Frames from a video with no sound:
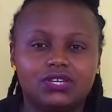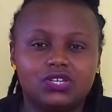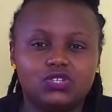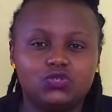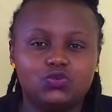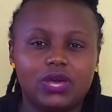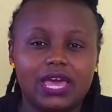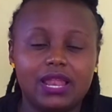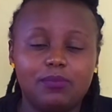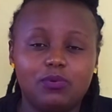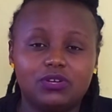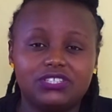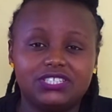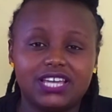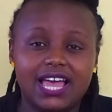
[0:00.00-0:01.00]
to help
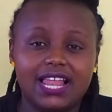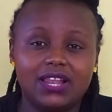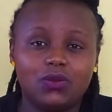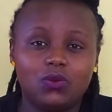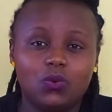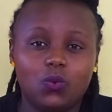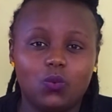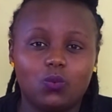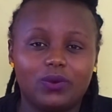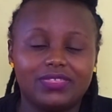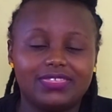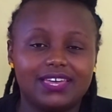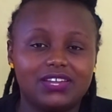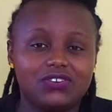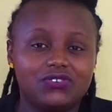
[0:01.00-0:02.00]
your child when
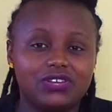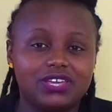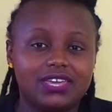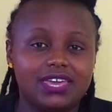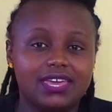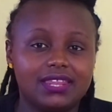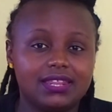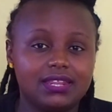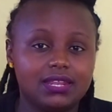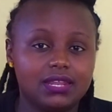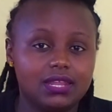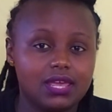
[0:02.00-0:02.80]
they're drinking